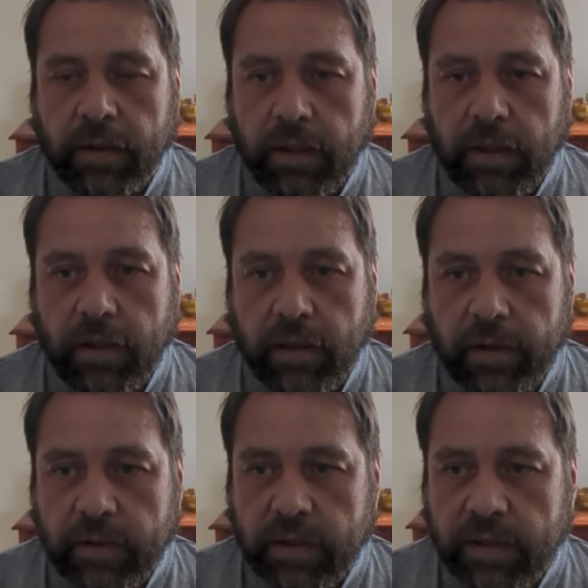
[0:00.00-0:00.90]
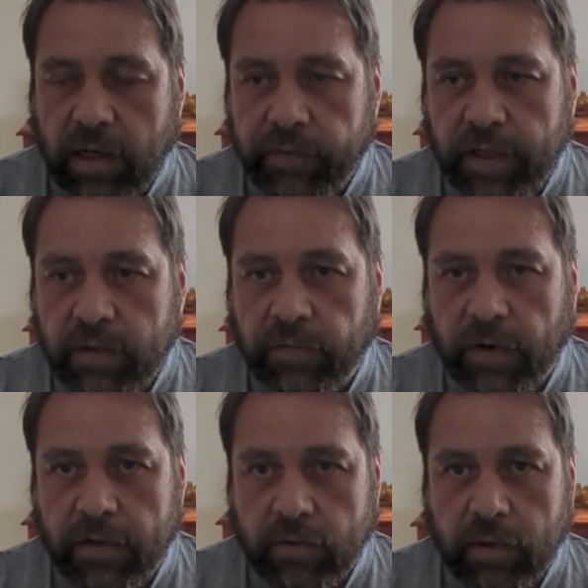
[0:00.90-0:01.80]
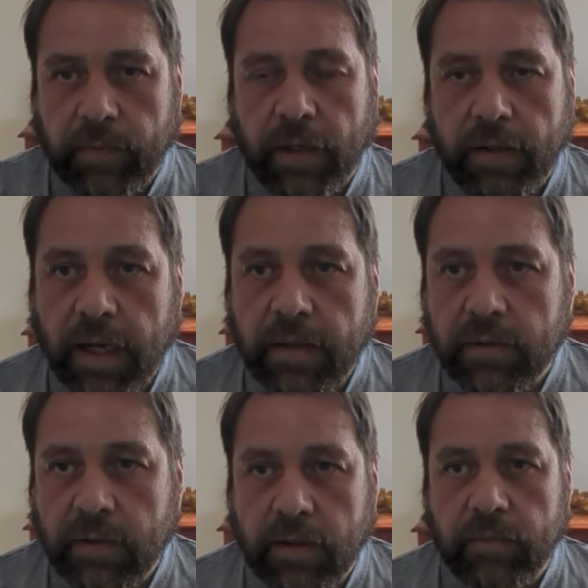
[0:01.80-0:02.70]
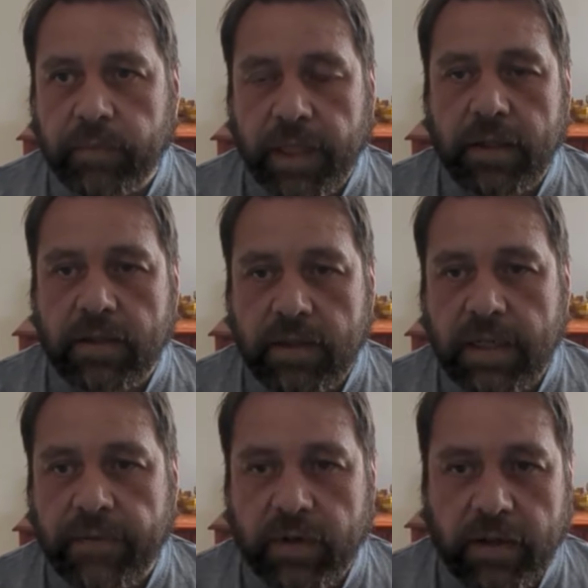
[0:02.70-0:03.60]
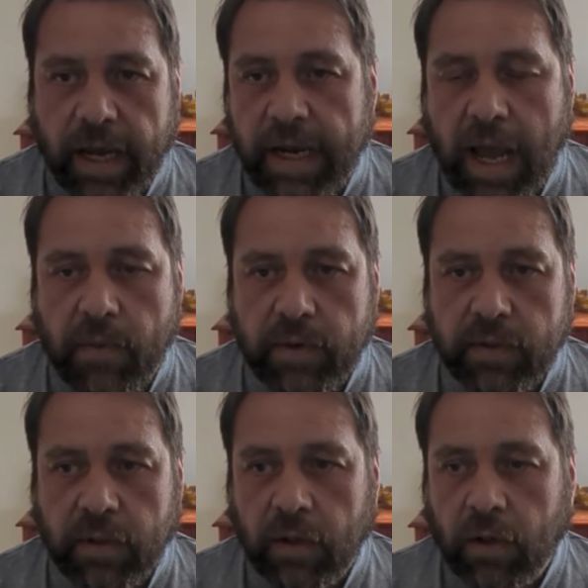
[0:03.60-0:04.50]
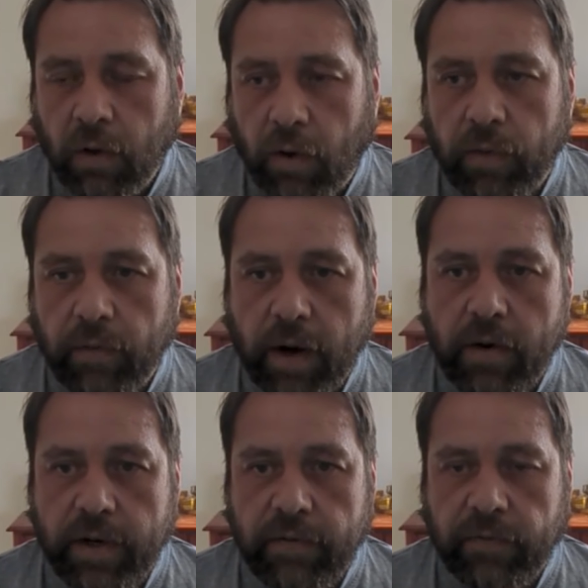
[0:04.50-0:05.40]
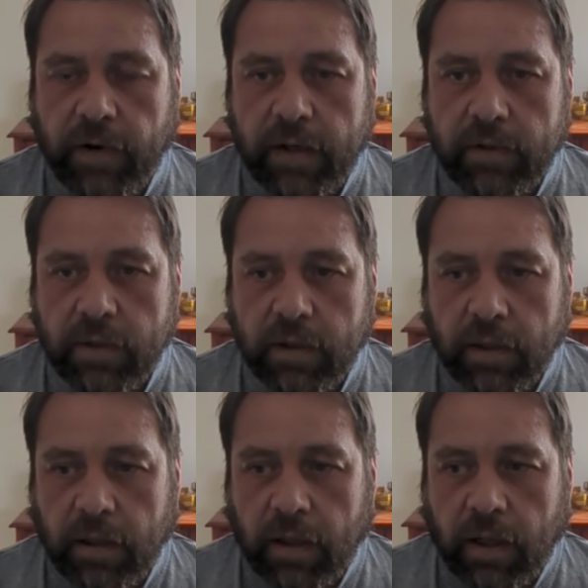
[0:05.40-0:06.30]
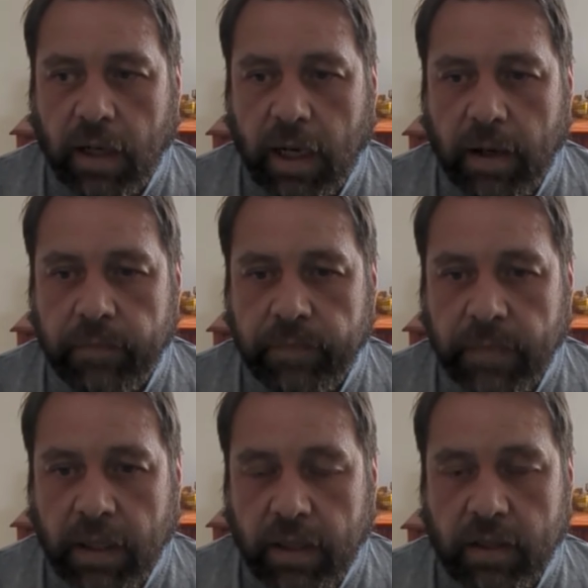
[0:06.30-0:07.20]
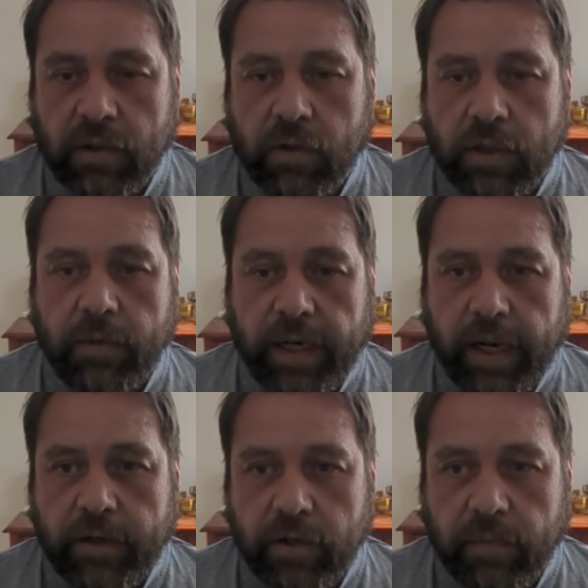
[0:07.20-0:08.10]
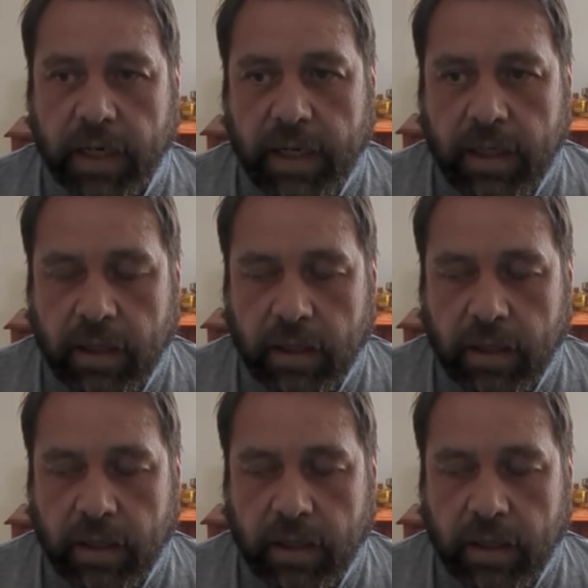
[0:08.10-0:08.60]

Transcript: you're going to the southeast of France or something like that. There's going to be 7-8 hours on the road in France. It doesn't cost you any extra money,